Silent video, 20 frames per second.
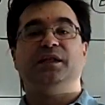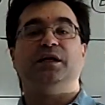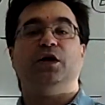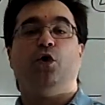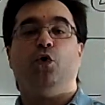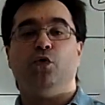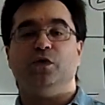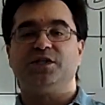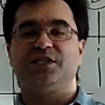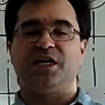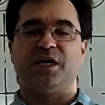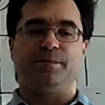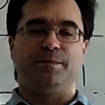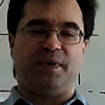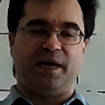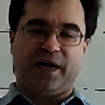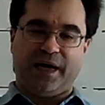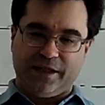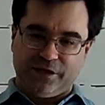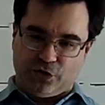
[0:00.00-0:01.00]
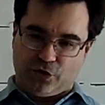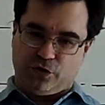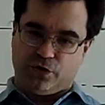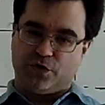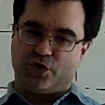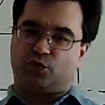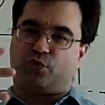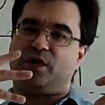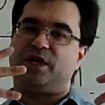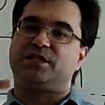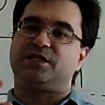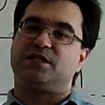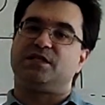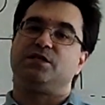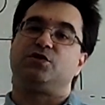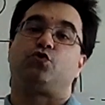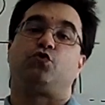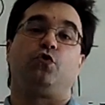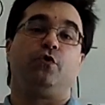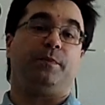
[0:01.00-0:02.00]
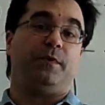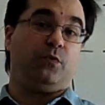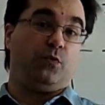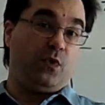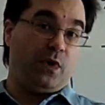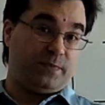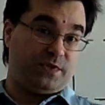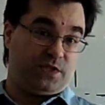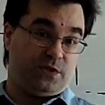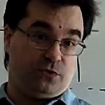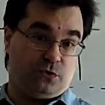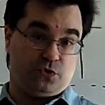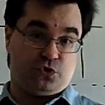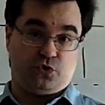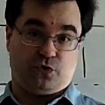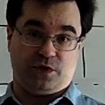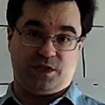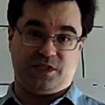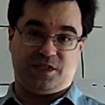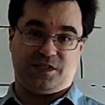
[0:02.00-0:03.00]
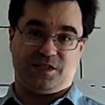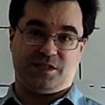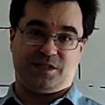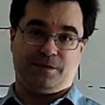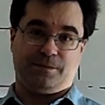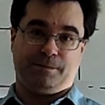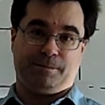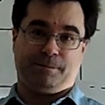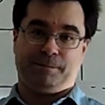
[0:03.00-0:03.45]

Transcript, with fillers: that holds up other trusses or open web steel joists.